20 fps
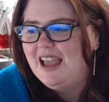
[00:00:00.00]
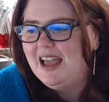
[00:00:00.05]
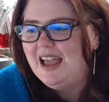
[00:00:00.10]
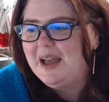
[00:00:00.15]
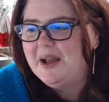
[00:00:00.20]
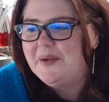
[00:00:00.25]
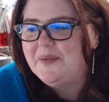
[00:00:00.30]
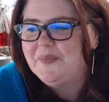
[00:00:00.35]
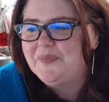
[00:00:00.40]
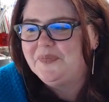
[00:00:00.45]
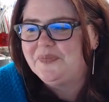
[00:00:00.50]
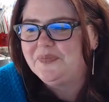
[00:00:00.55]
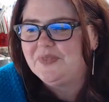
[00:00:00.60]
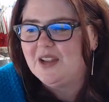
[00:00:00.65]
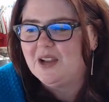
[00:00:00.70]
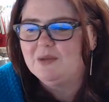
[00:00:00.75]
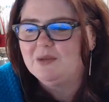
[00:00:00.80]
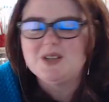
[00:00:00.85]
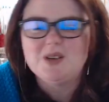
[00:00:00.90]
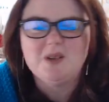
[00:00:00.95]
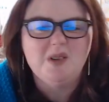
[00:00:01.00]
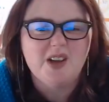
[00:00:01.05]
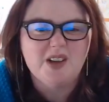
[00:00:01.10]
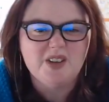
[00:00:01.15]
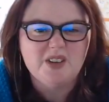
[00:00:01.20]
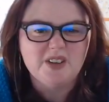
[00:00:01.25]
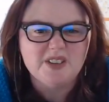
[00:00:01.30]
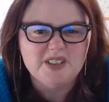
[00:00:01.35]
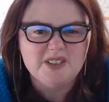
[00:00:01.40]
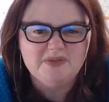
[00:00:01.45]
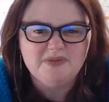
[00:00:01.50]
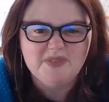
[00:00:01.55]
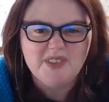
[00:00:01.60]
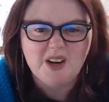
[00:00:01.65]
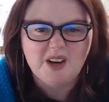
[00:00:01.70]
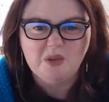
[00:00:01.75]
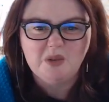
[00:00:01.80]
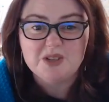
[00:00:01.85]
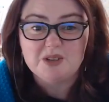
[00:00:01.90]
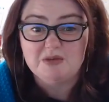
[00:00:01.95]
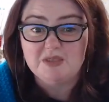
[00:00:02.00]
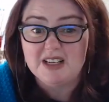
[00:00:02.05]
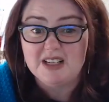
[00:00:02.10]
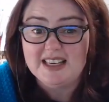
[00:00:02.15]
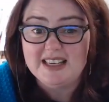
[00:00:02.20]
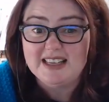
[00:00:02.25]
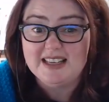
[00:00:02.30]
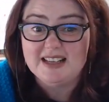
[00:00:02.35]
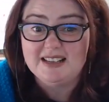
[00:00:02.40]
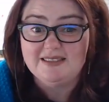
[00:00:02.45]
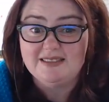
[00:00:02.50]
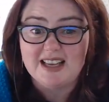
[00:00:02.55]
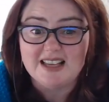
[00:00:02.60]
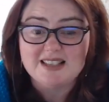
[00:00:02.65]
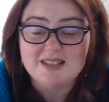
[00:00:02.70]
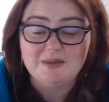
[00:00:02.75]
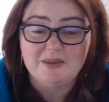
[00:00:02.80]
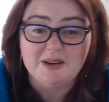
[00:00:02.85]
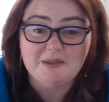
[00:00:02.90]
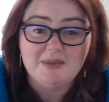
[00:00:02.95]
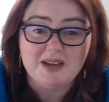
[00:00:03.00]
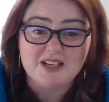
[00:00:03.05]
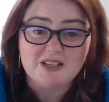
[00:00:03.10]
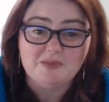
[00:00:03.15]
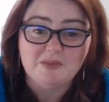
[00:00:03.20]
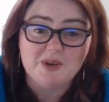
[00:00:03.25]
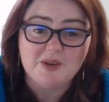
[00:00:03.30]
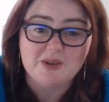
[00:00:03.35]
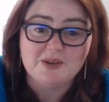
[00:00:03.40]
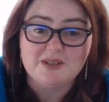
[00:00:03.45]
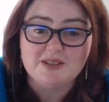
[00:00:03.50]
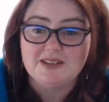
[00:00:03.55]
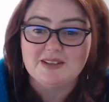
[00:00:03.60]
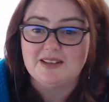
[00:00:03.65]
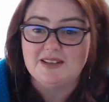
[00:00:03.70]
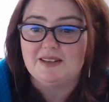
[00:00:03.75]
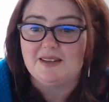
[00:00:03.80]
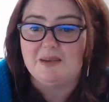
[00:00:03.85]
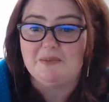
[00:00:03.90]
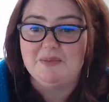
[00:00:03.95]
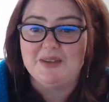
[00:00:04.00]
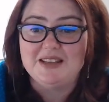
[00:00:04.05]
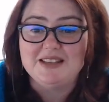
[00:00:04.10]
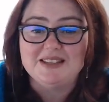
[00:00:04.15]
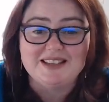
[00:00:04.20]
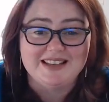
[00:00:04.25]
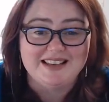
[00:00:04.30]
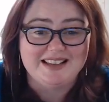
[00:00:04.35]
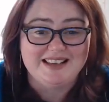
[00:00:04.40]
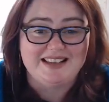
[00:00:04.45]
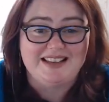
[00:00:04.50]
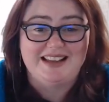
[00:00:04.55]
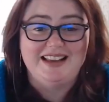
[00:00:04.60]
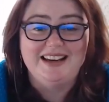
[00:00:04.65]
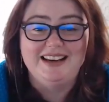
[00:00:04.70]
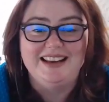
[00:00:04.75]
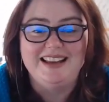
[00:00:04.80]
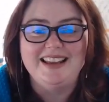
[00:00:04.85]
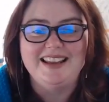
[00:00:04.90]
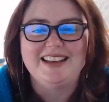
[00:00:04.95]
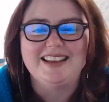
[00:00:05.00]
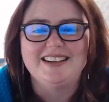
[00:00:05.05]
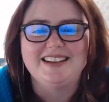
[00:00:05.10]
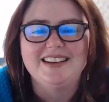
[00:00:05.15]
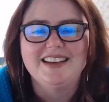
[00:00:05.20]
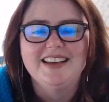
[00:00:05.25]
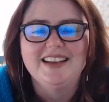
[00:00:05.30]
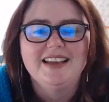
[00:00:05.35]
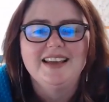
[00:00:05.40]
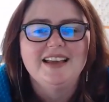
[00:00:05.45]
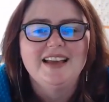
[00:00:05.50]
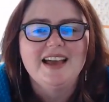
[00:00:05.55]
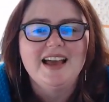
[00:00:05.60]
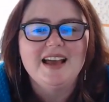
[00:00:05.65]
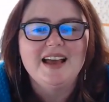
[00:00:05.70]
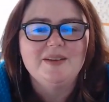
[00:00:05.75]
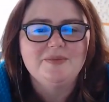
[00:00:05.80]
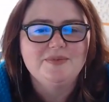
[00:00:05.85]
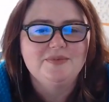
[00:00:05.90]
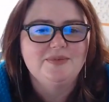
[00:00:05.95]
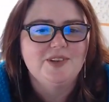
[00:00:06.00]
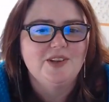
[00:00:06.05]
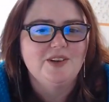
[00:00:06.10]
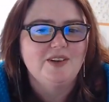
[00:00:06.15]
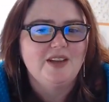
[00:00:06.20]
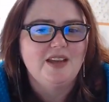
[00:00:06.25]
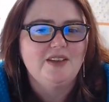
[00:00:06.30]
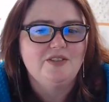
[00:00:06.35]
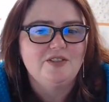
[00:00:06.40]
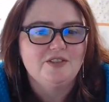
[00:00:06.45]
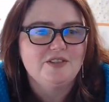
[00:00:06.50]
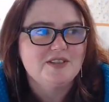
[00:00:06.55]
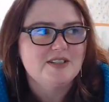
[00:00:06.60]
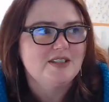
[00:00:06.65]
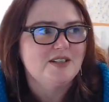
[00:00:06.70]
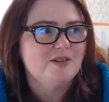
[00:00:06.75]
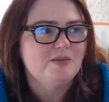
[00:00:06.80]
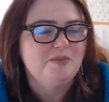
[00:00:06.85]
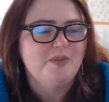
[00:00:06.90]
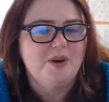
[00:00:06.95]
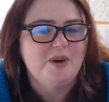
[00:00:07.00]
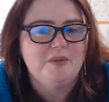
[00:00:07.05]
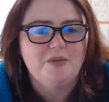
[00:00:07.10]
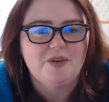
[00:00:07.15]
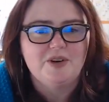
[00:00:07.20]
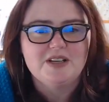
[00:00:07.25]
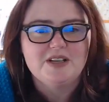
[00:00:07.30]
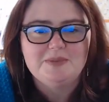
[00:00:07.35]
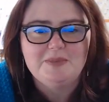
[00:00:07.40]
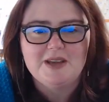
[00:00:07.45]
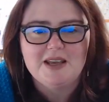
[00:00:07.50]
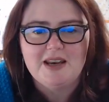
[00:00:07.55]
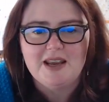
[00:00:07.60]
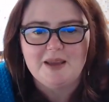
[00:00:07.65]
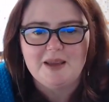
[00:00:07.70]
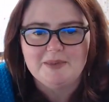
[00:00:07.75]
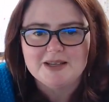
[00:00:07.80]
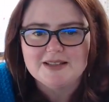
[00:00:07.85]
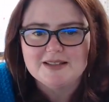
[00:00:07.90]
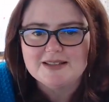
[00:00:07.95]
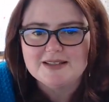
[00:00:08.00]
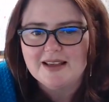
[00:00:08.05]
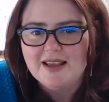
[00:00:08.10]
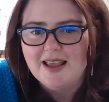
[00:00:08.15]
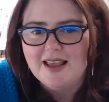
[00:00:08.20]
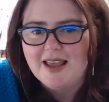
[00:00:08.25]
It was quite good that I wasn't really here last week much, because that means that Claire could not have her instilled by Marie's bad habits.